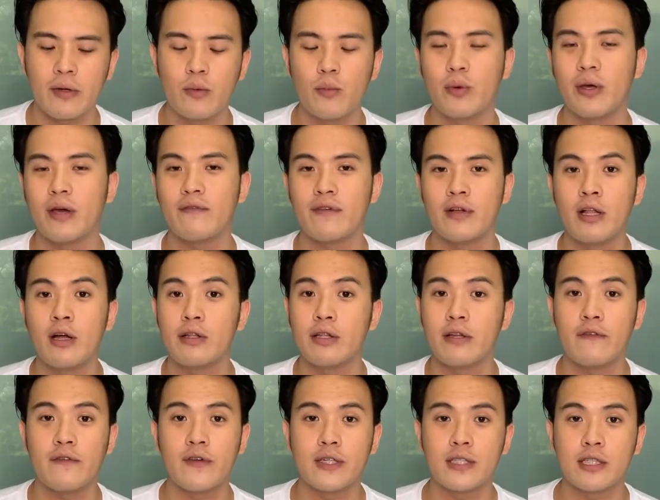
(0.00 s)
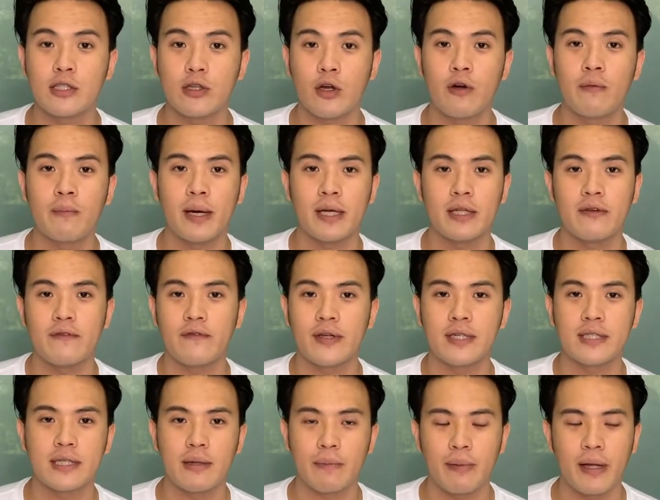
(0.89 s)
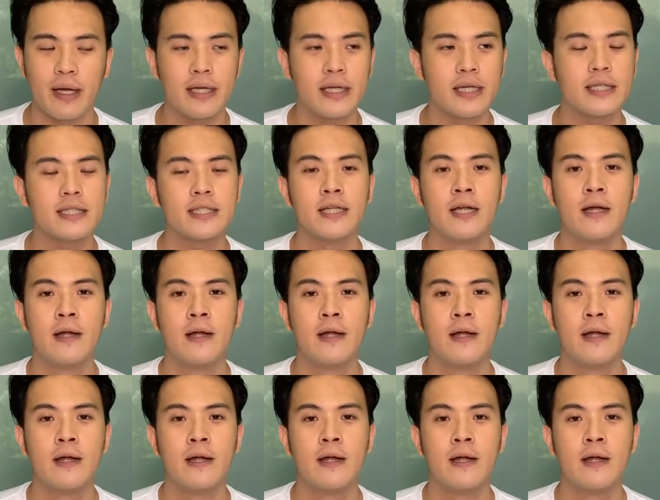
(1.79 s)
We have a lot of different soil by different suppliers.